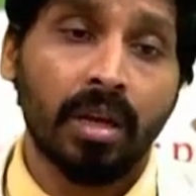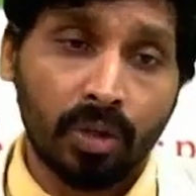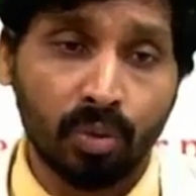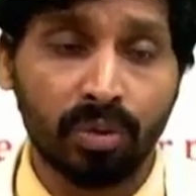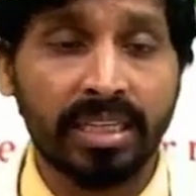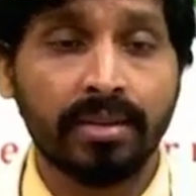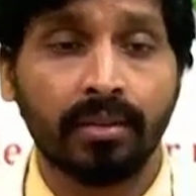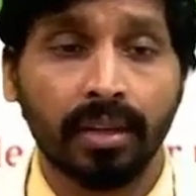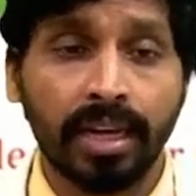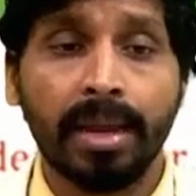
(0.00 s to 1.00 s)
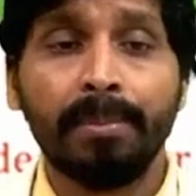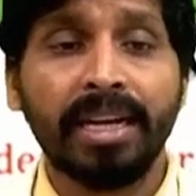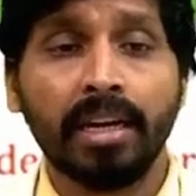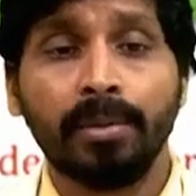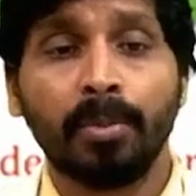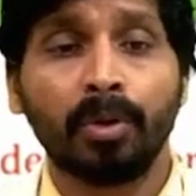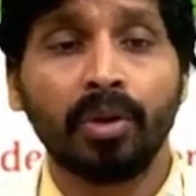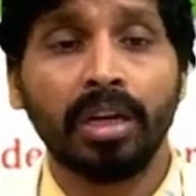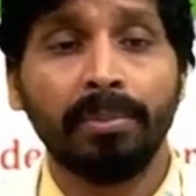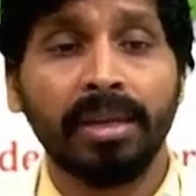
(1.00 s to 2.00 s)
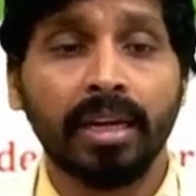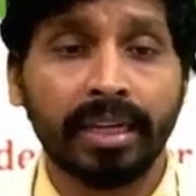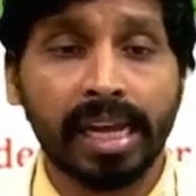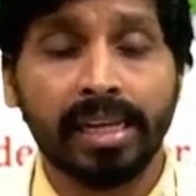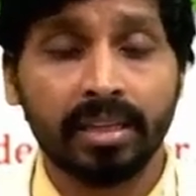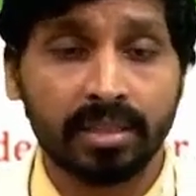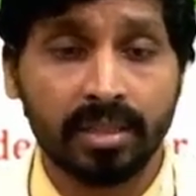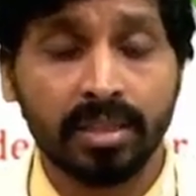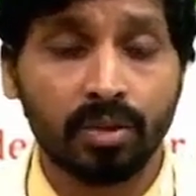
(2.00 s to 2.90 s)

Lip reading: two things are there, A beta lipoproteinemia and Tangiers disease.